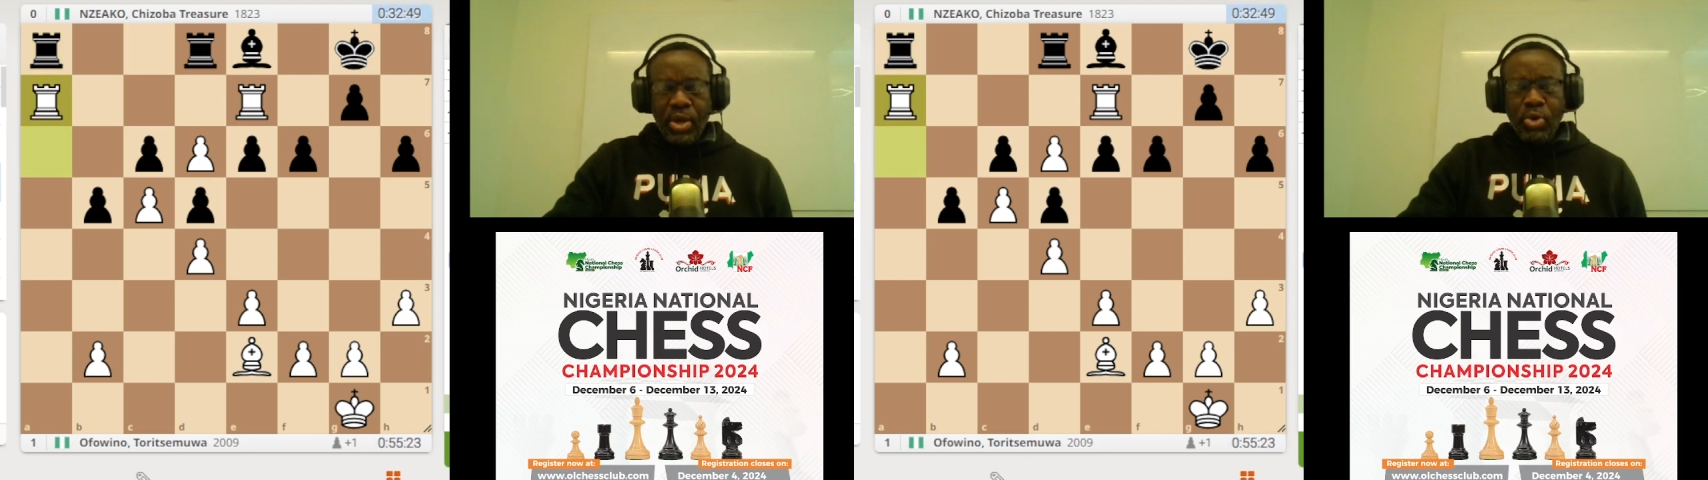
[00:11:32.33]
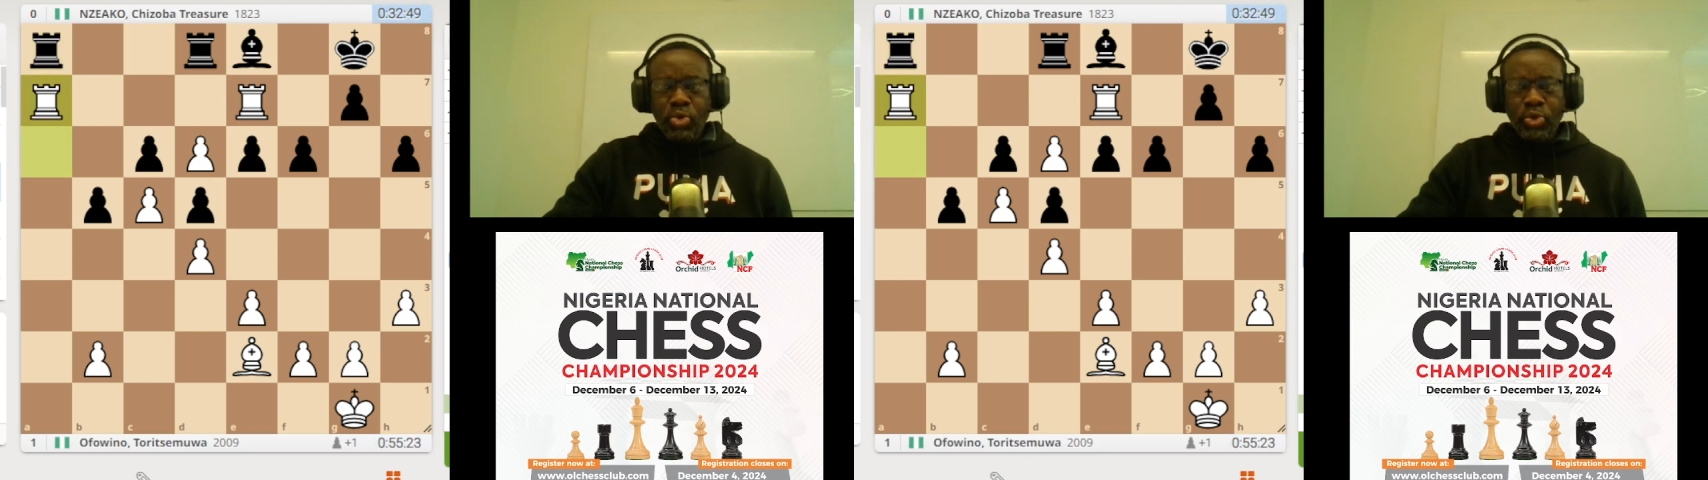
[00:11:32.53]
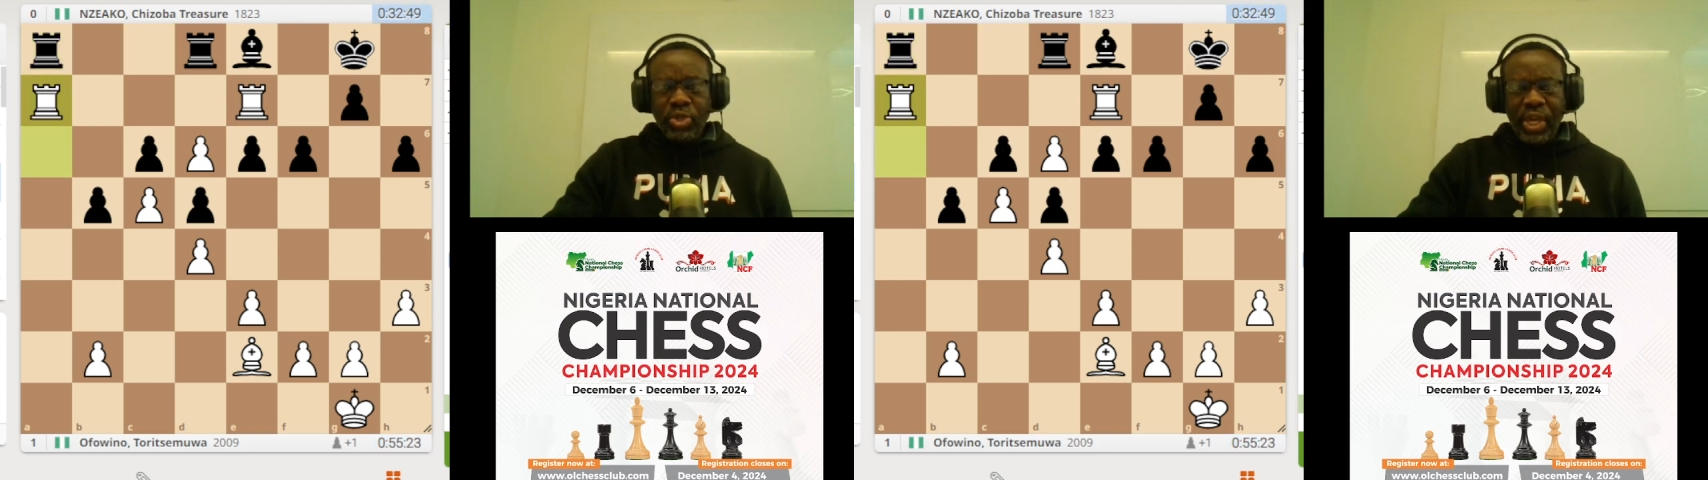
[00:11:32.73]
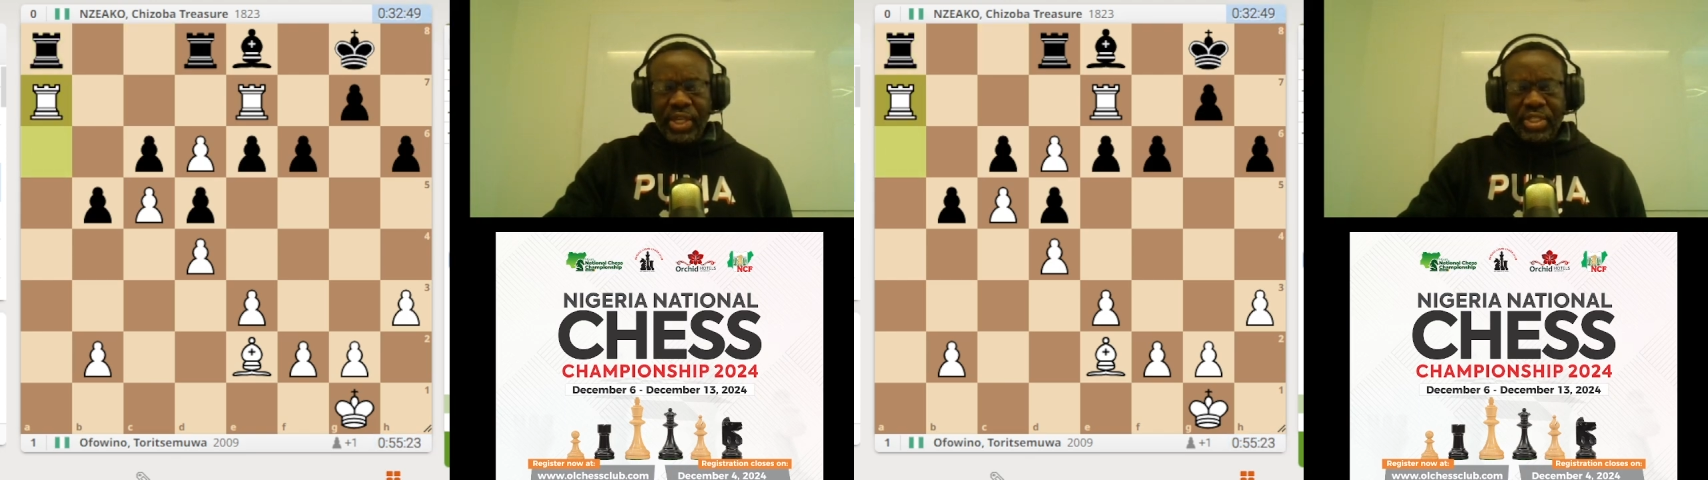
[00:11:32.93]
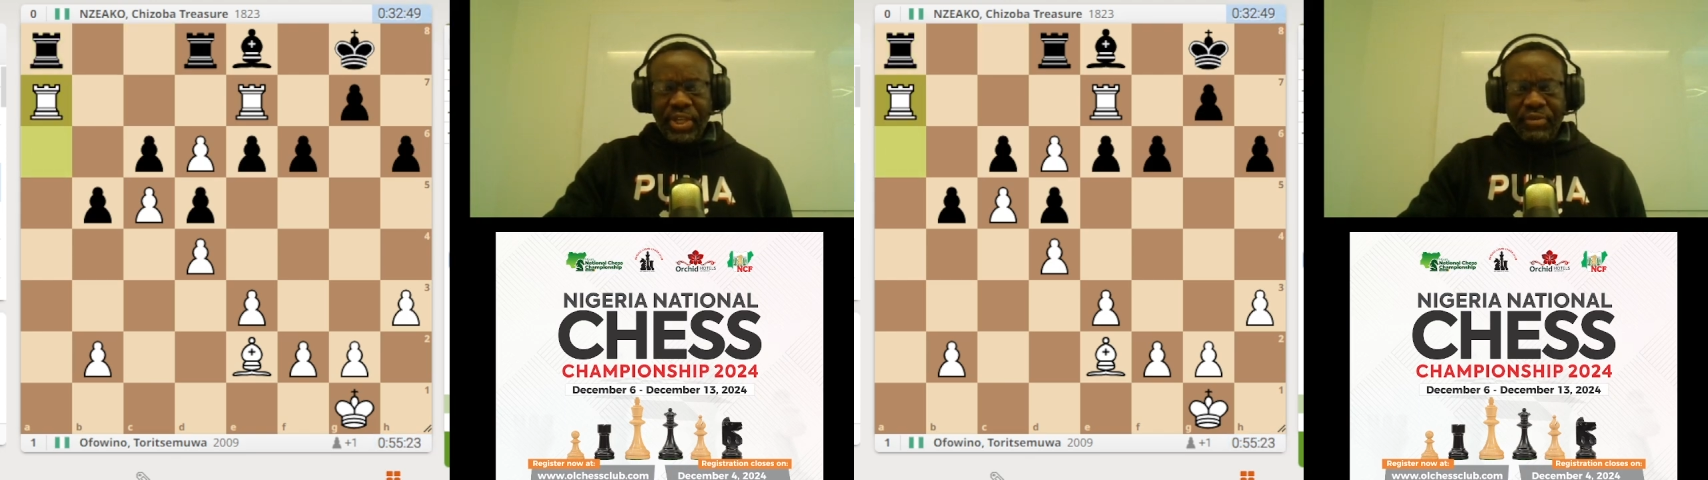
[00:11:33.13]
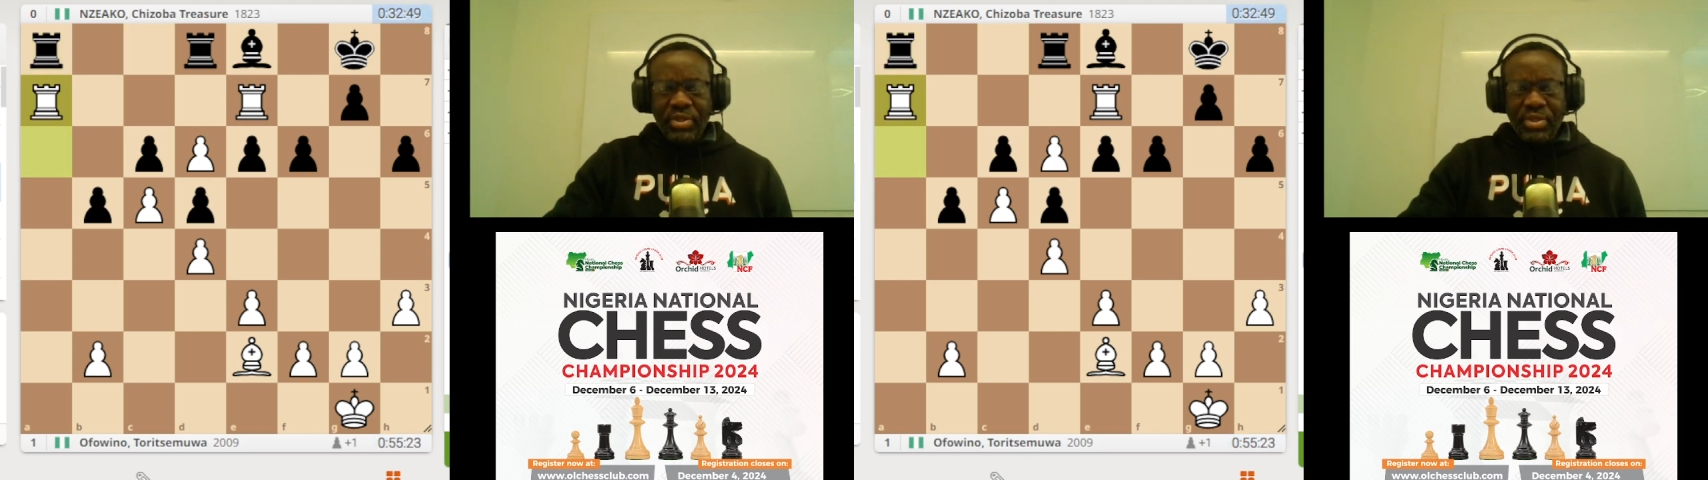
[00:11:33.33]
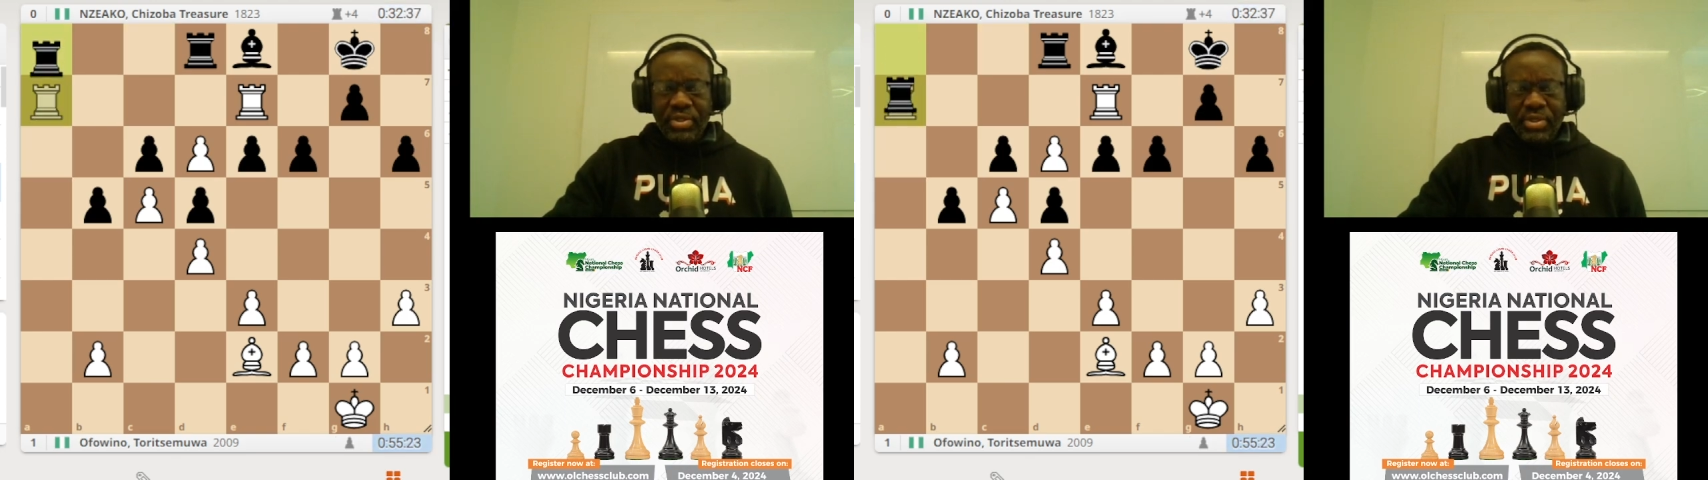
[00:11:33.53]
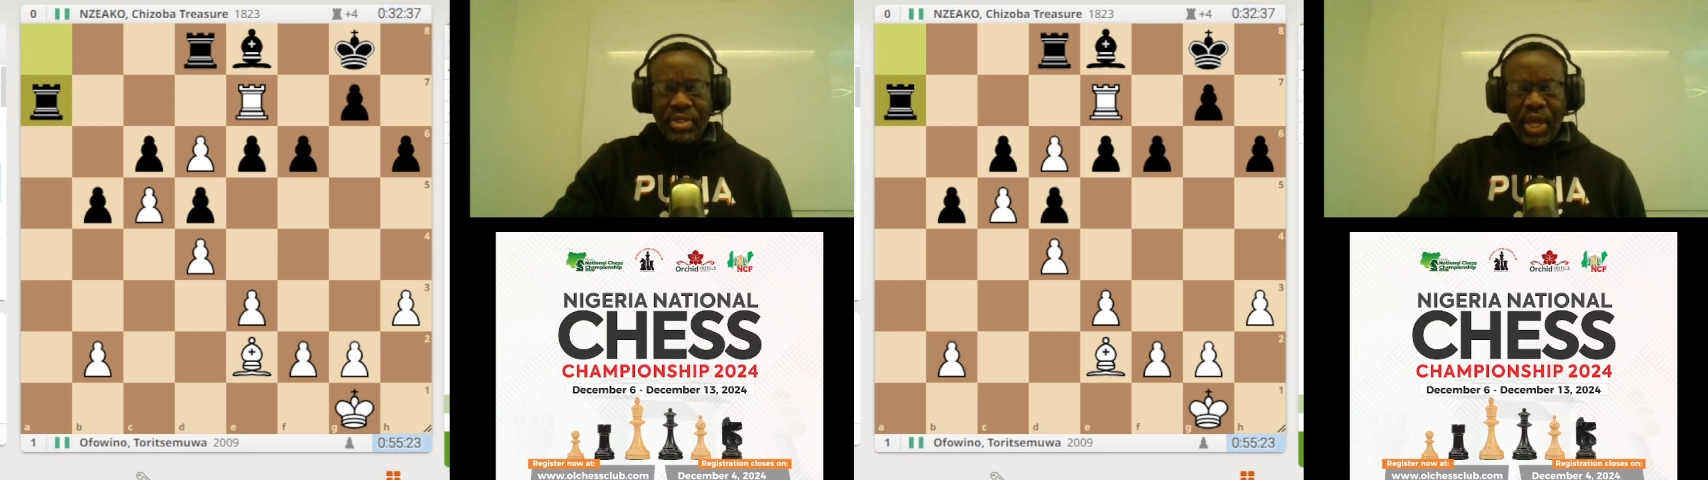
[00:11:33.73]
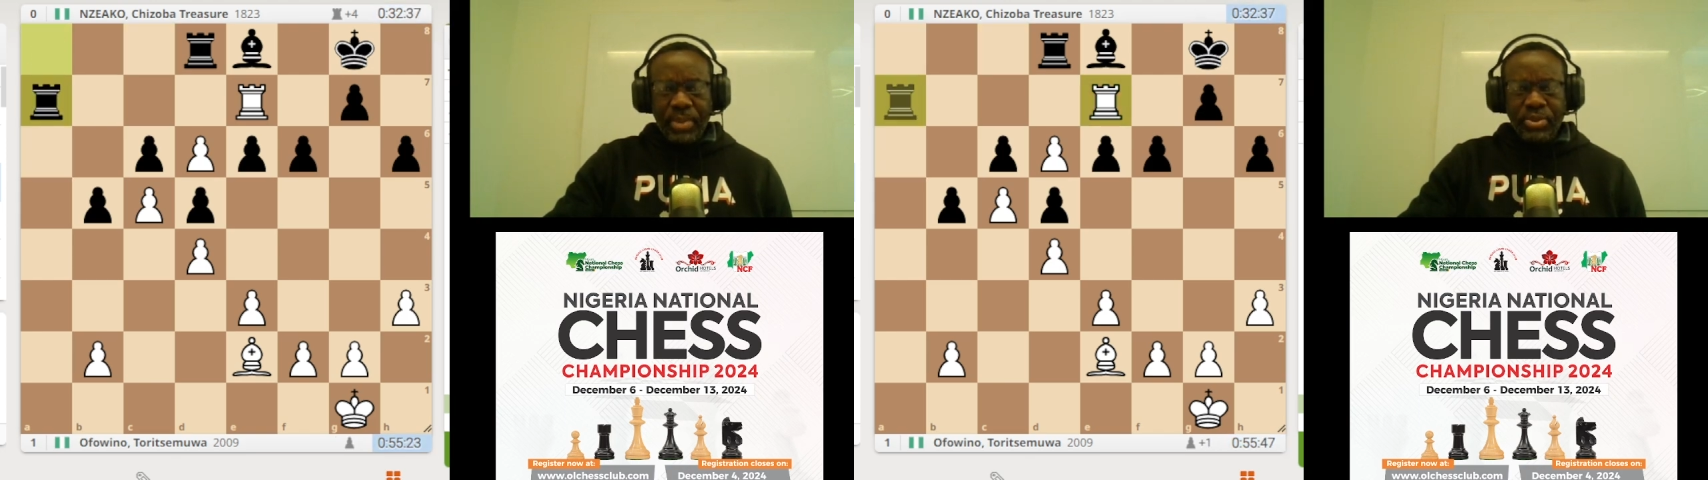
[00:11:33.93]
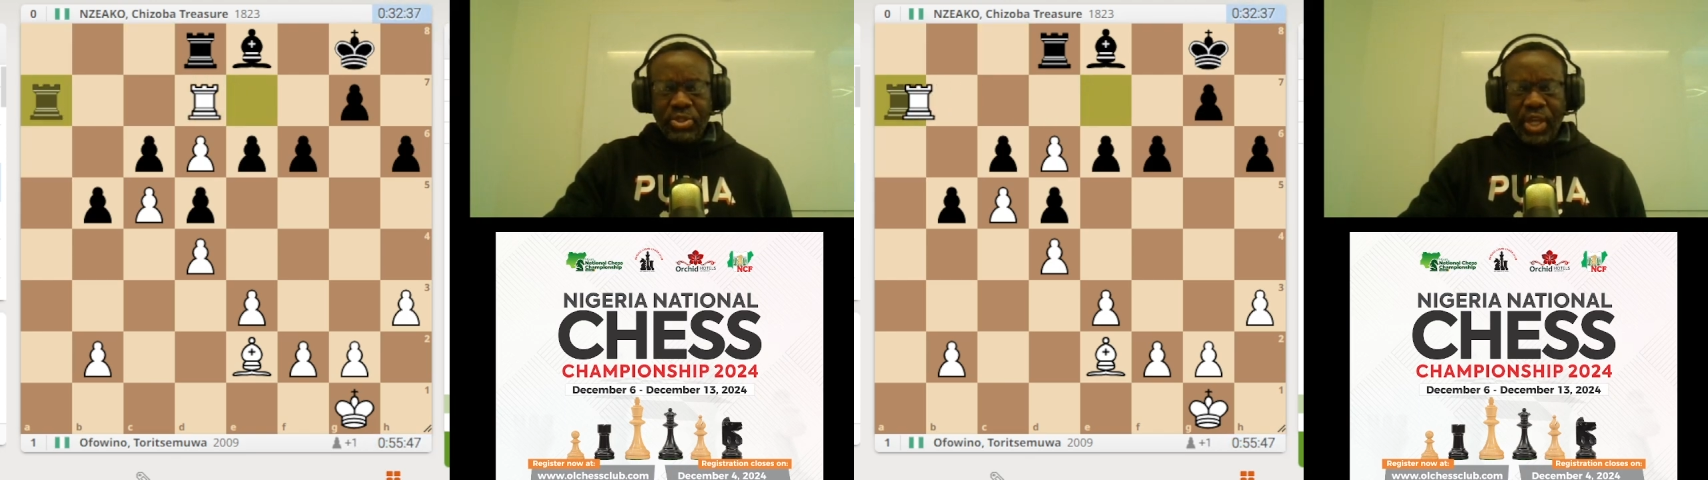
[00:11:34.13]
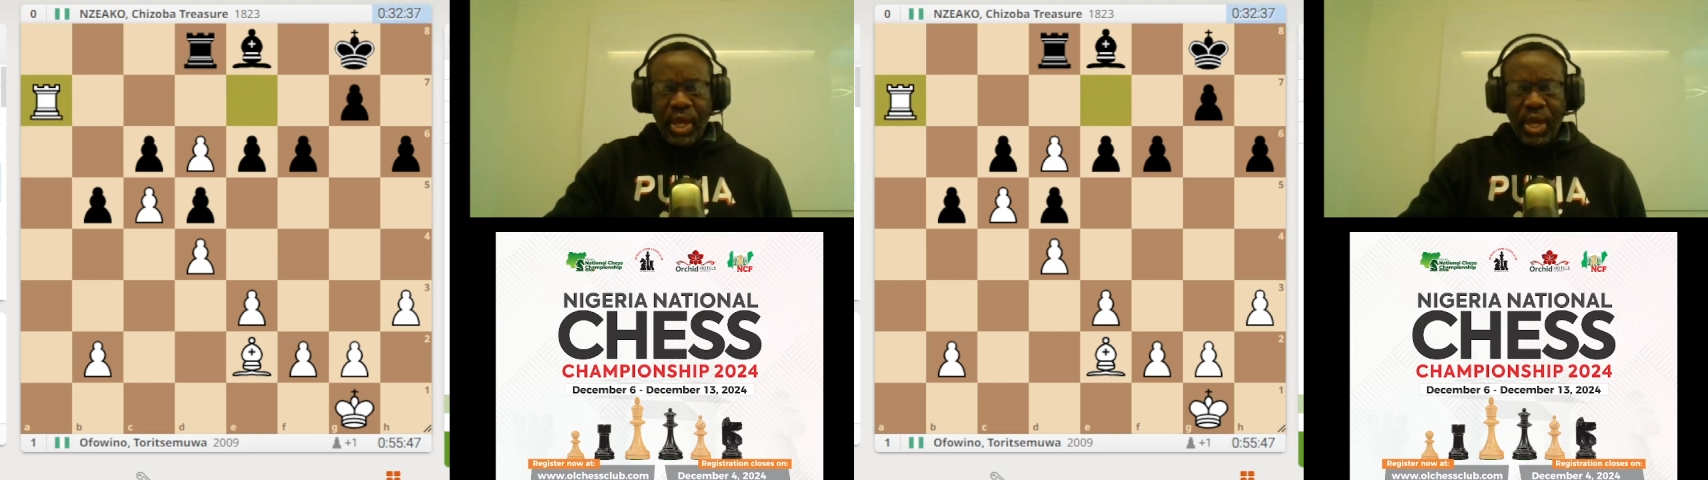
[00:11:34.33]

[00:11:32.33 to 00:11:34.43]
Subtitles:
Rook to a7. Captures.